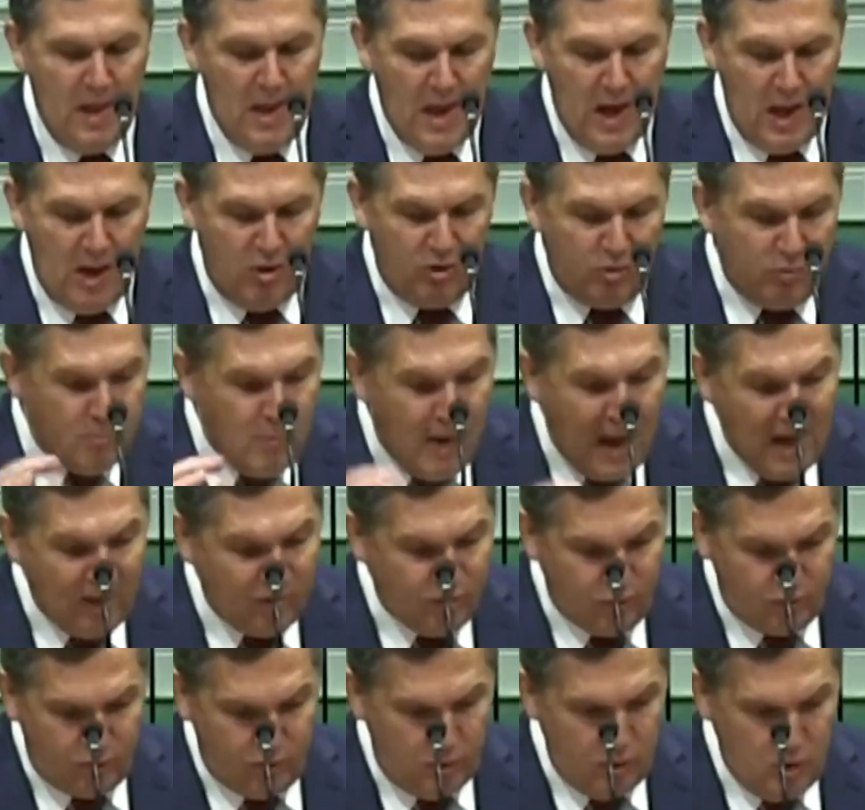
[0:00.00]
And his
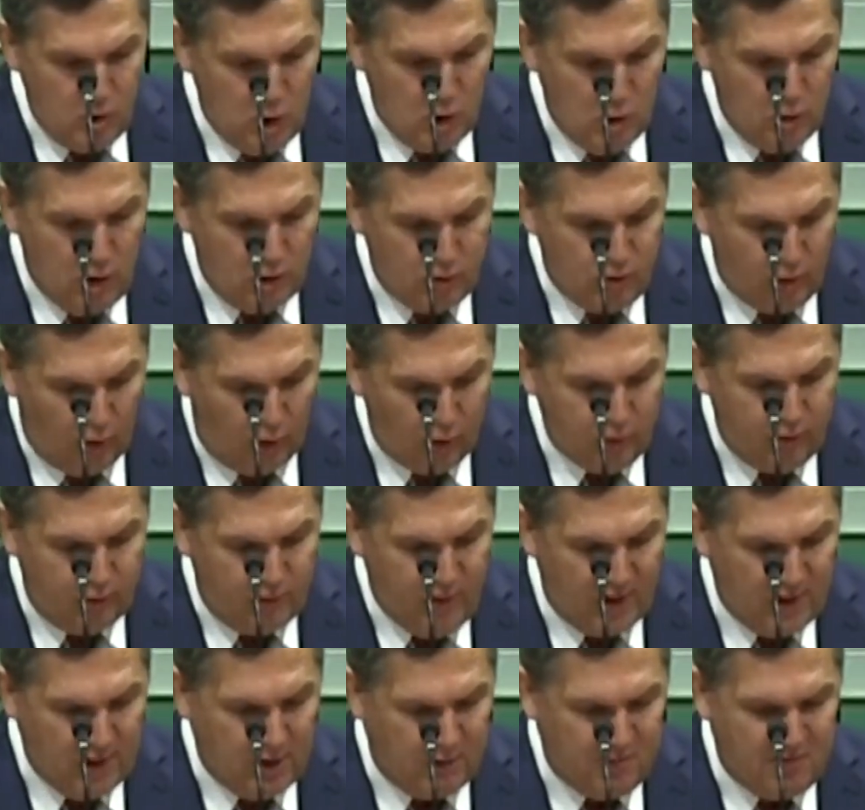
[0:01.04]
master knew that Joseph
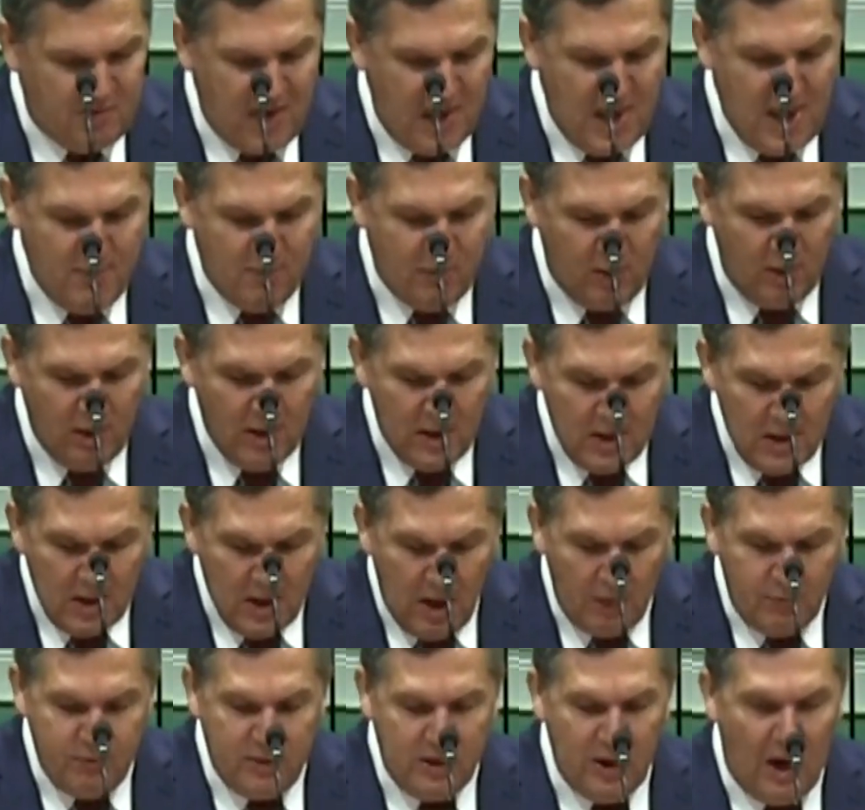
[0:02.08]
had the favor
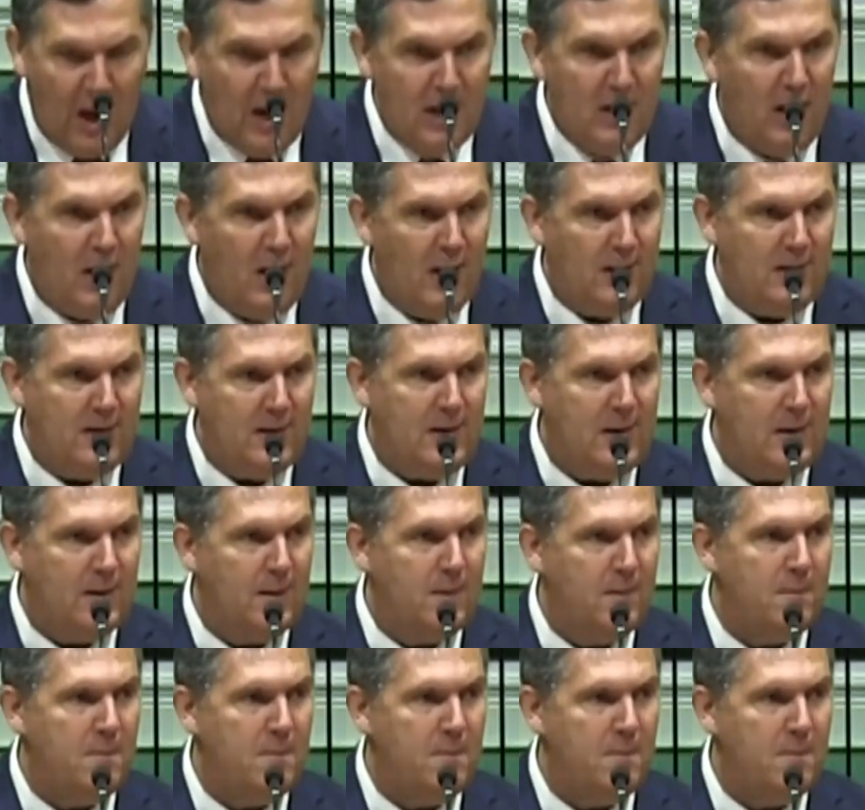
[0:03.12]
of God on him.